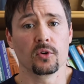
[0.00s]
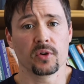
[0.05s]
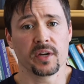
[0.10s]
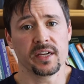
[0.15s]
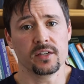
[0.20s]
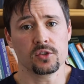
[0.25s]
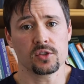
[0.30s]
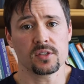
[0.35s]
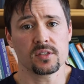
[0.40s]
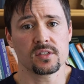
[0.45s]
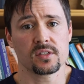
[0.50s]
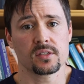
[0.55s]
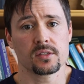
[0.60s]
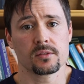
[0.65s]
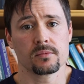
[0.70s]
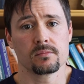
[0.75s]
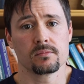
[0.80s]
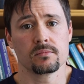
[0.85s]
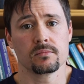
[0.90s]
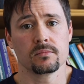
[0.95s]

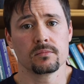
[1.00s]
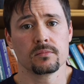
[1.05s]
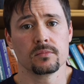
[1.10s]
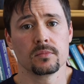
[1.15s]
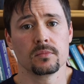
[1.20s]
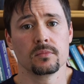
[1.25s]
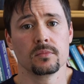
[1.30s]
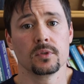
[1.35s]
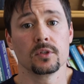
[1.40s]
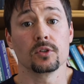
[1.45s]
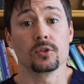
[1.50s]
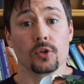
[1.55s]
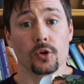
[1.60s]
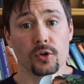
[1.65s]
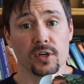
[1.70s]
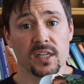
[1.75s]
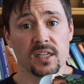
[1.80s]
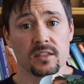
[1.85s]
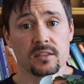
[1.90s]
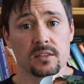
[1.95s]
ranges.
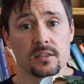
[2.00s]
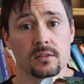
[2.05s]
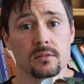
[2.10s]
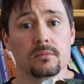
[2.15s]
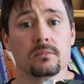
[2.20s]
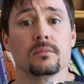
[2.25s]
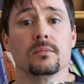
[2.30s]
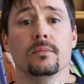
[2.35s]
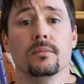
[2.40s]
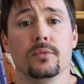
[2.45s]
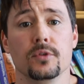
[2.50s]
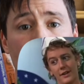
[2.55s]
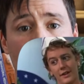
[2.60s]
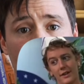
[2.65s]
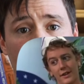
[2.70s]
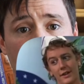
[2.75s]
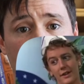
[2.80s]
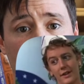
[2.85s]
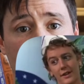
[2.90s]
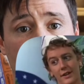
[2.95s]
Learn it,
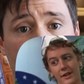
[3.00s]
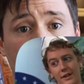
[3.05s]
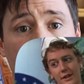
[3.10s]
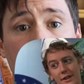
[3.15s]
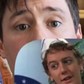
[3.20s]
know it,